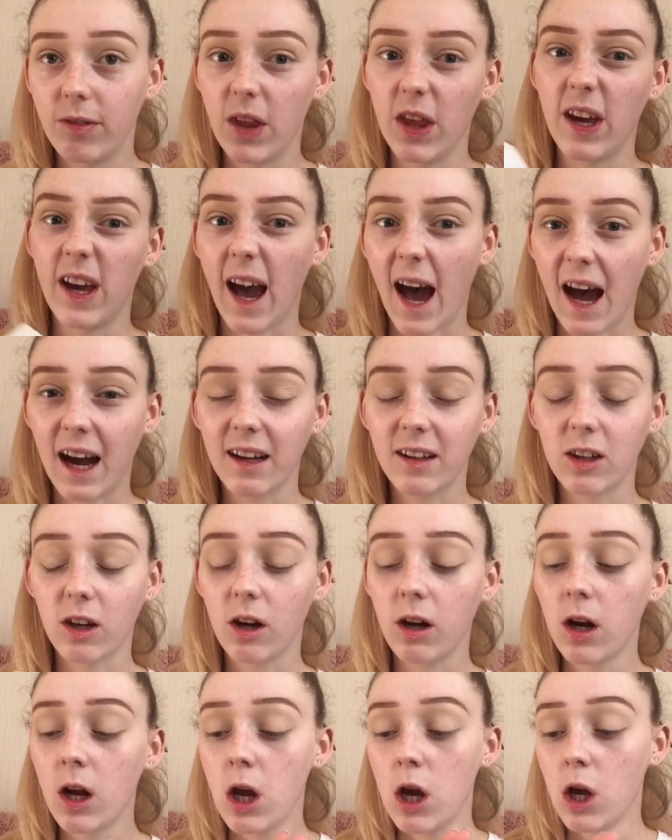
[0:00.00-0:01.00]
the
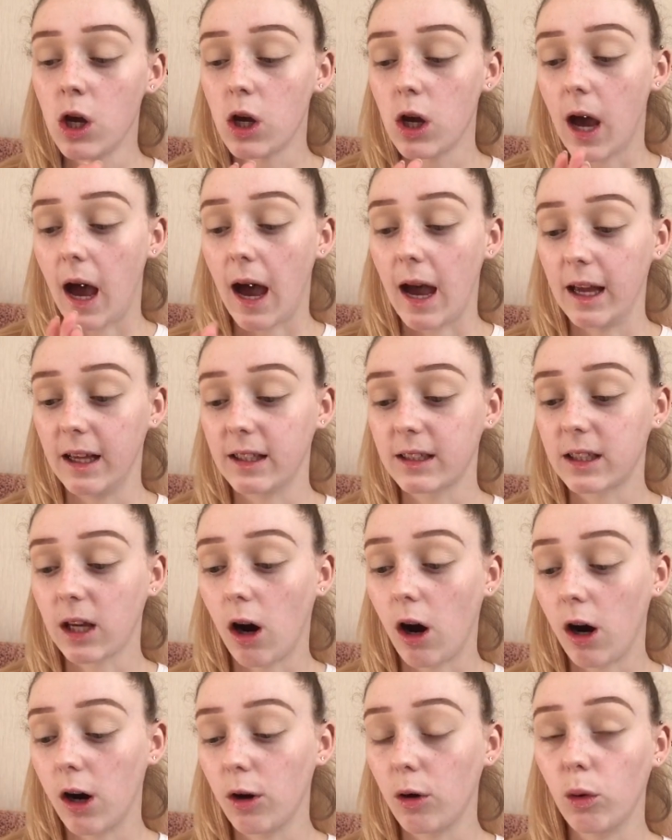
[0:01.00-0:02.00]
actor. It's
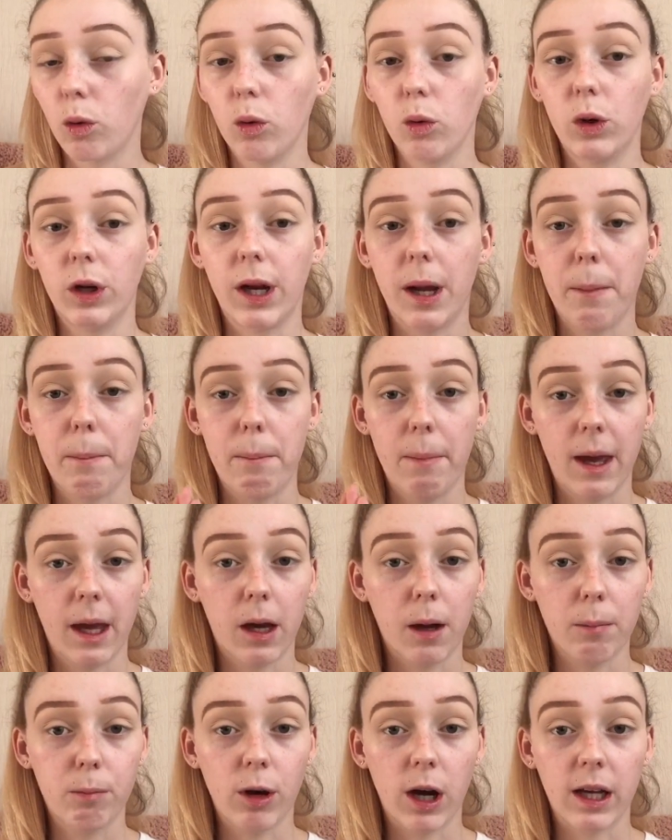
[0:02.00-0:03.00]
her own
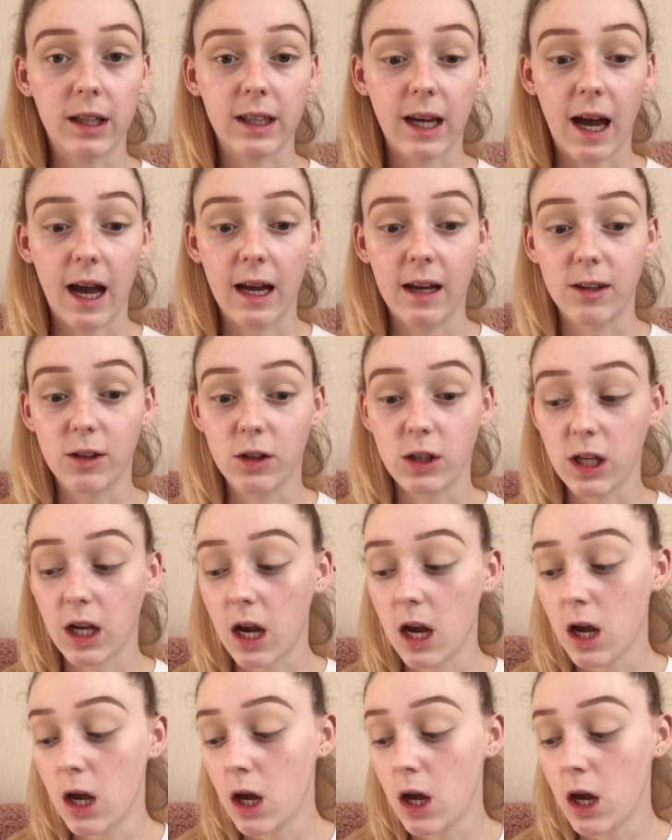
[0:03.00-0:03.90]
makeup brand and